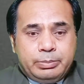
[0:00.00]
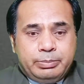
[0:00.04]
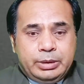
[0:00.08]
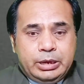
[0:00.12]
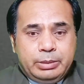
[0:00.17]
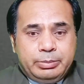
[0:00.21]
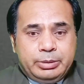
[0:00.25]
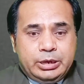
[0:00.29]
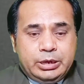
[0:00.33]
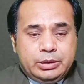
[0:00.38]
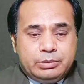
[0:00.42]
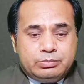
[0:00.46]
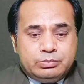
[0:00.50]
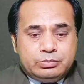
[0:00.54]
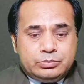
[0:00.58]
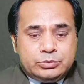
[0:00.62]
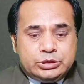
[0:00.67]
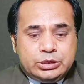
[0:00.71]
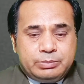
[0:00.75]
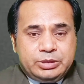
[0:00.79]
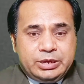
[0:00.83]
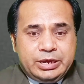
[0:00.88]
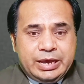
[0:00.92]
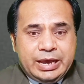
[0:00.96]
maybe
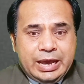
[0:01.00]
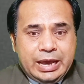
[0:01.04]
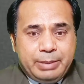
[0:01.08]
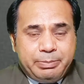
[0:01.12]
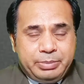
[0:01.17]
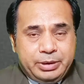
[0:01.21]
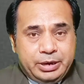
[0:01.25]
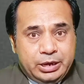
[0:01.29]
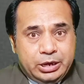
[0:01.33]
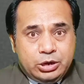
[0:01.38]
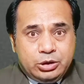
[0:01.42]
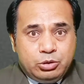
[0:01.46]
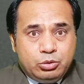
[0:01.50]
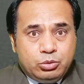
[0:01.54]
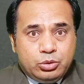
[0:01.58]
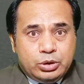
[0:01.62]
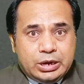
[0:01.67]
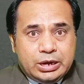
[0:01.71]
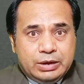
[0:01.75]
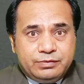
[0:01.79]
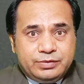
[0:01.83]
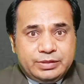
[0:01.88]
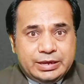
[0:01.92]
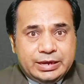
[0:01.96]
something happening in your
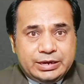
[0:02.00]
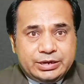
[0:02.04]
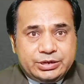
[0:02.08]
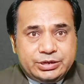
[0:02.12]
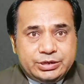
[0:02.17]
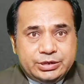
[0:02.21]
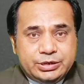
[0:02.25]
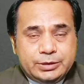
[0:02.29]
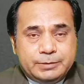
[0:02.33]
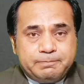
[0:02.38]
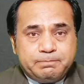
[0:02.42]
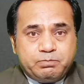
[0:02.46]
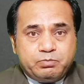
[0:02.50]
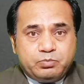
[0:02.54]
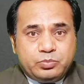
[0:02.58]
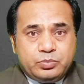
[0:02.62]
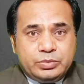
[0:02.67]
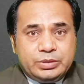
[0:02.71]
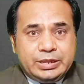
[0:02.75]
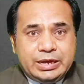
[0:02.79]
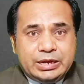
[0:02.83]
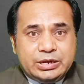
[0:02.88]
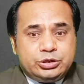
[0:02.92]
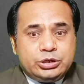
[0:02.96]
life that
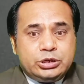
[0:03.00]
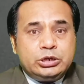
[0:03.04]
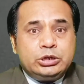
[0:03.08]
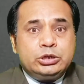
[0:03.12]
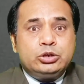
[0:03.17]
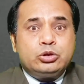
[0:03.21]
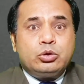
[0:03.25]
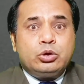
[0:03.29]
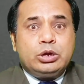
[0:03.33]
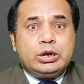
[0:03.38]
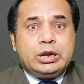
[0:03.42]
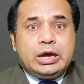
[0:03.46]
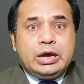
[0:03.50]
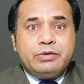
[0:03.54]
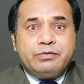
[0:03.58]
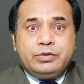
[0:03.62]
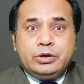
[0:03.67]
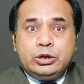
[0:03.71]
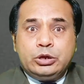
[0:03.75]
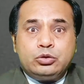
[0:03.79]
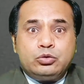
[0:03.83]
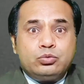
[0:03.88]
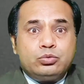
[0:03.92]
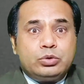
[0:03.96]
that turn your life
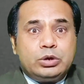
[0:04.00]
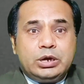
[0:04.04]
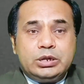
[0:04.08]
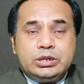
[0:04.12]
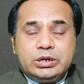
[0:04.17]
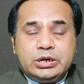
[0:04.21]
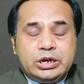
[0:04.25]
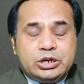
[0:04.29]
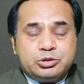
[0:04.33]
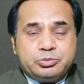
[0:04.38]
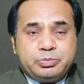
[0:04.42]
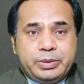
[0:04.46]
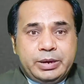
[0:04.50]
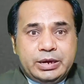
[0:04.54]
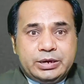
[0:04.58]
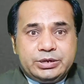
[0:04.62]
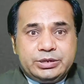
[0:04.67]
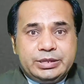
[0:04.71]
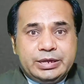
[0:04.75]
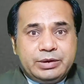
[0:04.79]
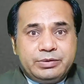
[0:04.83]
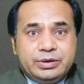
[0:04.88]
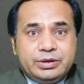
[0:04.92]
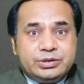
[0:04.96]
into other
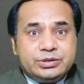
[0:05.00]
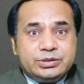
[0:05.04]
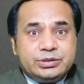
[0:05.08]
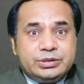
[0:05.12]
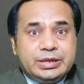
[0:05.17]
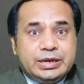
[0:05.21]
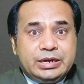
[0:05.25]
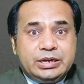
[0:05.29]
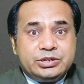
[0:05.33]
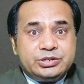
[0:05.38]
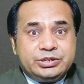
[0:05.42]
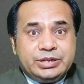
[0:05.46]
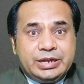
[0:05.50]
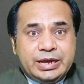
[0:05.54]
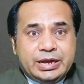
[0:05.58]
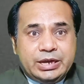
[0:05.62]
aspect that it's that is